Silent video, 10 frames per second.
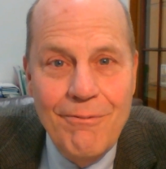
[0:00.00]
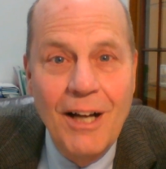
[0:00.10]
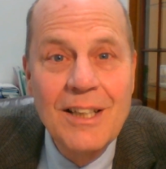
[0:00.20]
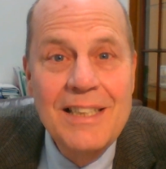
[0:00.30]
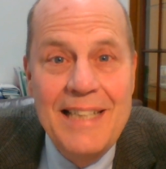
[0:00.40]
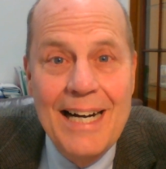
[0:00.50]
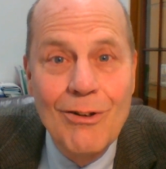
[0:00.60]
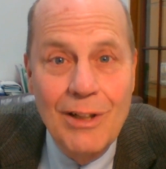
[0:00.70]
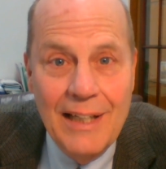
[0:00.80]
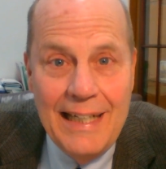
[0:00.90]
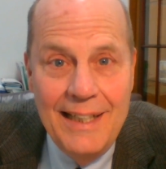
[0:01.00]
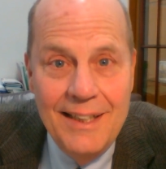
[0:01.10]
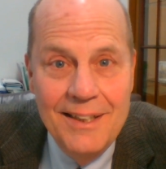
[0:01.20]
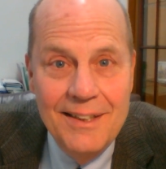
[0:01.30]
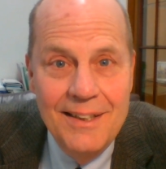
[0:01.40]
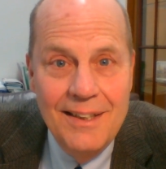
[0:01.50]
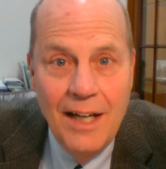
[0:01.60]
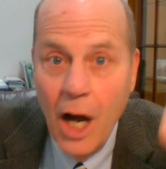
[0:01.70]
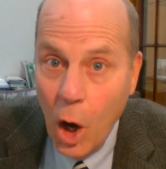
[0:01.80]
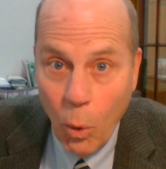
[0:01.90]
voluntarily,
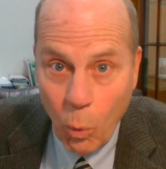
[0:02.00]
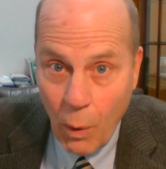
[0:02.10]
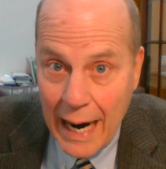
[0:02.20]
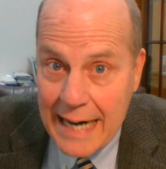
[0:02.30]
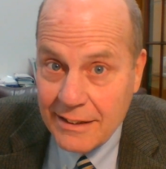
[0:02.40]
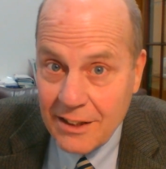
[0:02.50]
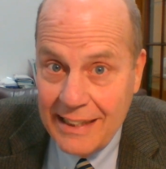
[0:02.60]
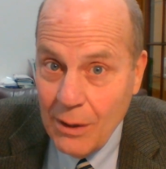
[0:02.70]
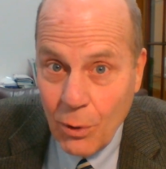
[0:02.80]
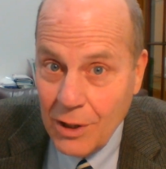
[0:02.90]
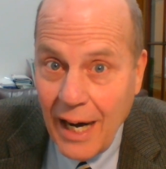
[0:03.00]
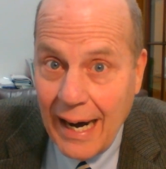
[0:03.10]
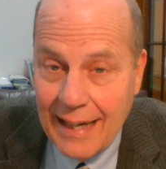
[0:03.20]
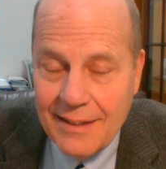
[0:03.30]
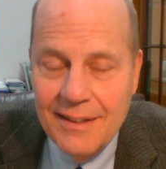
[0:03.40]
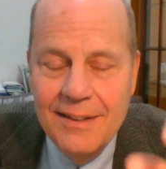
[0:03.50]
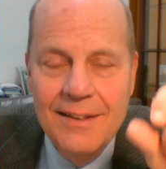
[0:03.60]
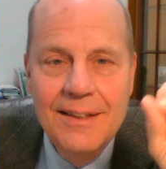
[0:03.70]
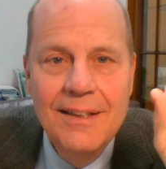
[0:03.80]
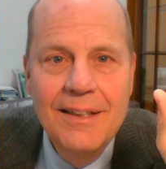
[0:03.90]
wisely or not,
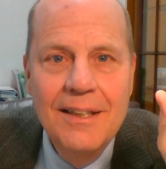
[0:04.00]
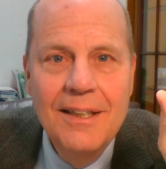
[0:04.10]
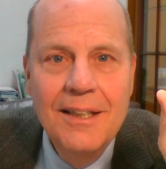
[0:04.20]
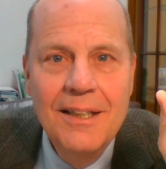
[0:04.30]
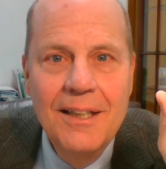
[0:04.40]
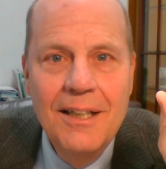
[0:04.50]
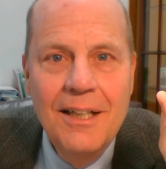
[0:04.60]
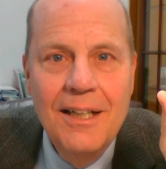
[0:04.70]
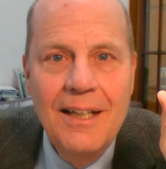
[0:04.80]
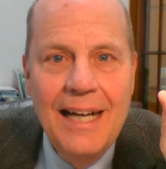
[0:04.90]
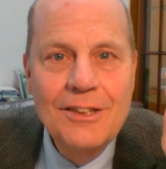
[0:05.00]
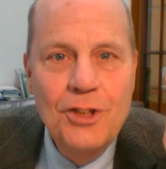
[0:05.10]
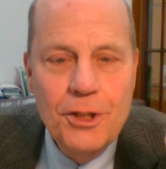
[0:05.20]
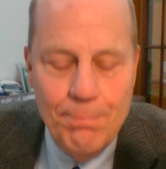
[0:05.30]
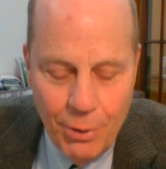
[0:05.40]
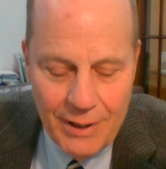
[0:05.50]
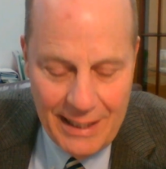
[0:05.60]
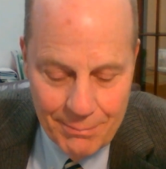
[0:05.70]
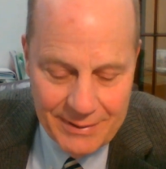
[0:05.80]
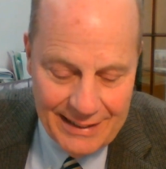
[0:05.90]
has just put
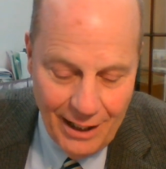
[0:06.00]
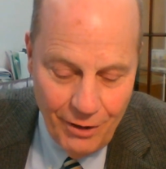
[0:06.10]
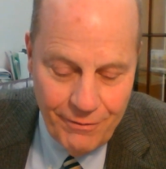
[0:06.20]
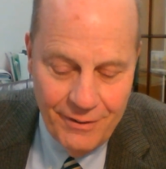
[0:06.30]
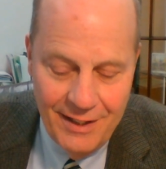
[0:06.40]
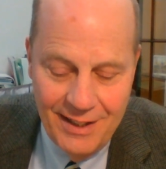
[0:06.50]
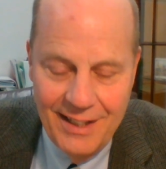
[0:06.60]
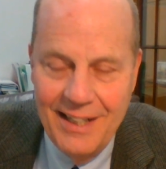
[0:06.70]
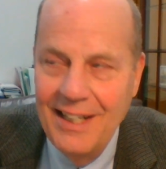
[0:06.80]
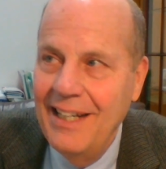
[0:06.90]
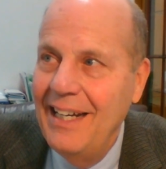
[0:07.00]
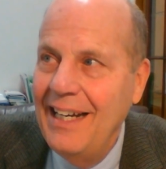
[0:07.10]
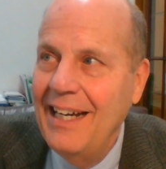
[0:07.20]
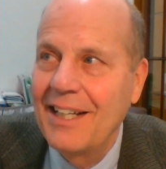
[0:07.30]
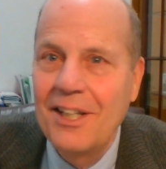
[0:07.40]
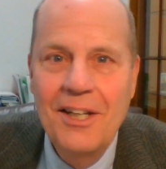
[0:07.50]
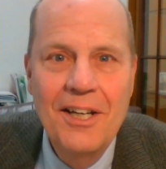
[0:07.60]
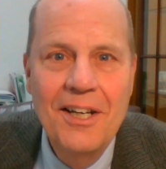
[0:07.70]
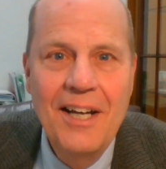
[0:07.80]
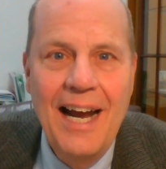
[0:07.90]
himself in
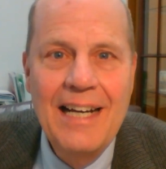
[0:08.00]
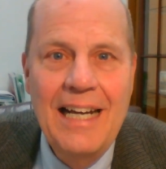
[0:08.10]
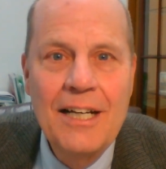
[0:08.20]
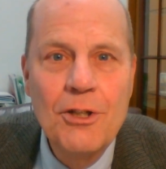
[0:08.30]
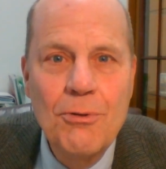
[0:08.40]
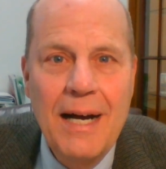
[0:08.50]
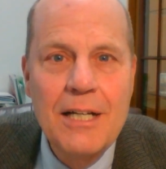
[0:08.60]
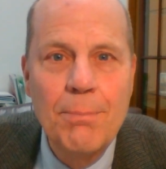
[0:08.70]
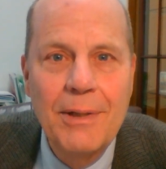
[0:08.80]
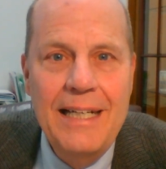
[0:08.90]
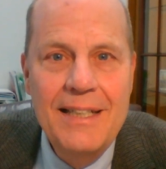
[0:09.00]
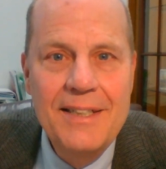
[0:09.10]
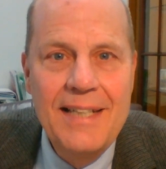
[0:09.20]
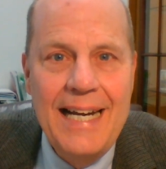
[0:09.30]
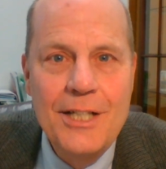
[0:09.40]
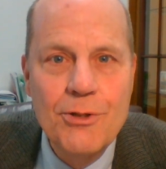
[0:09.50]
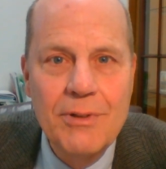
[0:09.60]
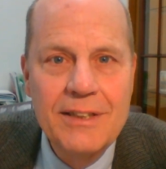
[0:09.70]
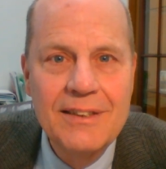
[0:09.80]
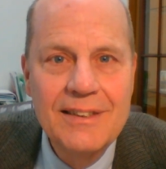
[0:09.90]
an incredibly
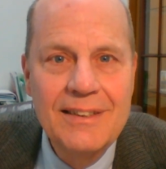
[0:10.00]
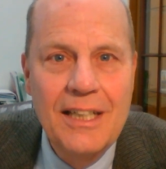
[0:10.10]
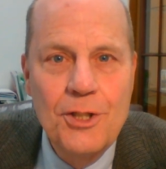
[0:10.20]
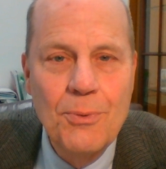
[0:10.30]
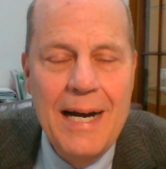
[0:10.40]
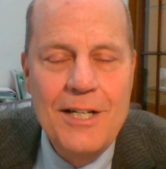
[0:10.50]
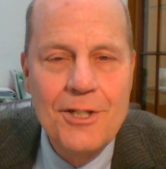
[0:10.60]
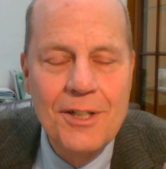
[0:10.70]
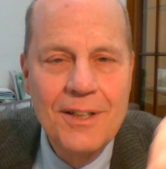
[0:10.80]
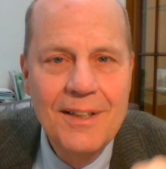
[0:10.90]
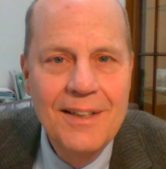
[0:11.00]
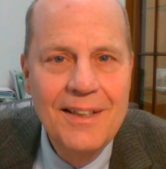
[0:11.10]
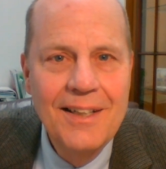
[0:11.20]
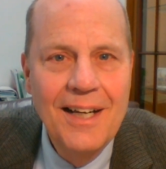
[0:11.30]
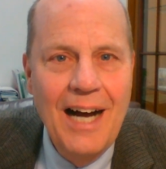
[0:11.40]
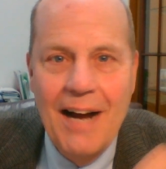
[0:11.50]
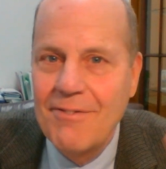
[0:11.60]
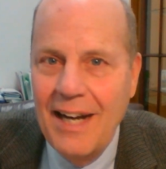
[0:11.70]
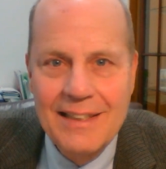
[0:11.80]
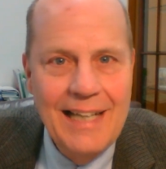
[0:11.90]
dangerous situation.
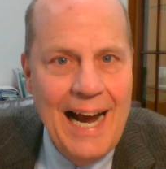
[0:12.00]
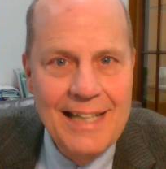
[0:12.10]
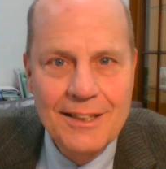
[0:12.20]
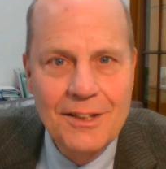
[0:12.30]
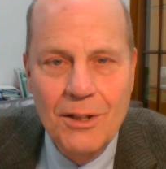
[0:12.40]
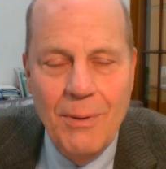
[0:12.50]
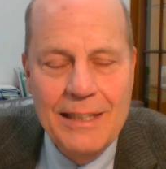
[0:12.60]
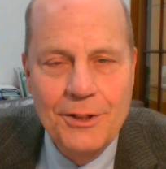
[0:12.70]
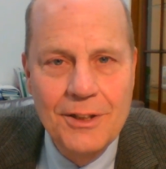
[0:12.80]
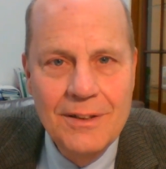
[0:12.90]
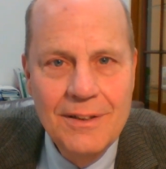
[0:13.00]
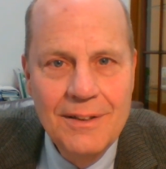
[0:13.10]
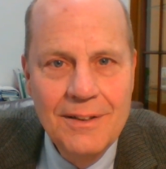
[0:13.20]
I've got to ask the question